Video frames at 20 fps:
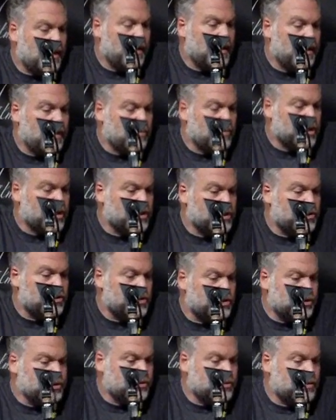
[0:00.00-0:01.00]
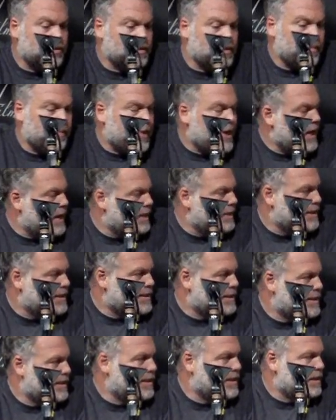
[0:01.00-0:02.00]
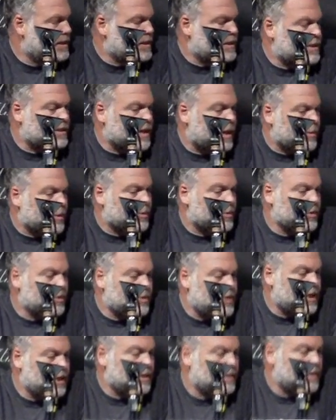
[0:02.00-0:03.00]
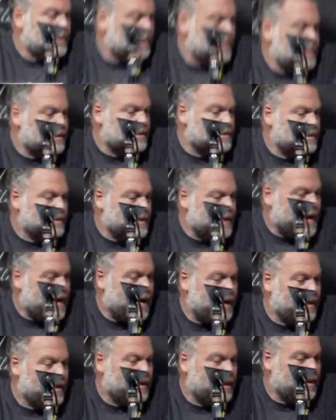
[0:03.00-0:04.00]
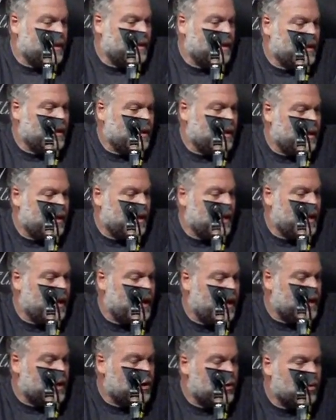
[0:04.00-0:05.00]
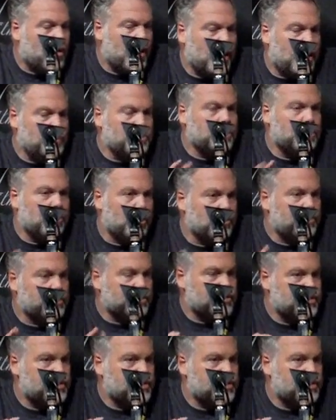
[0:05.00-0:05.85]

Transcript: And we're going to shoot pilot in December. Blue Tilt is not a crime show per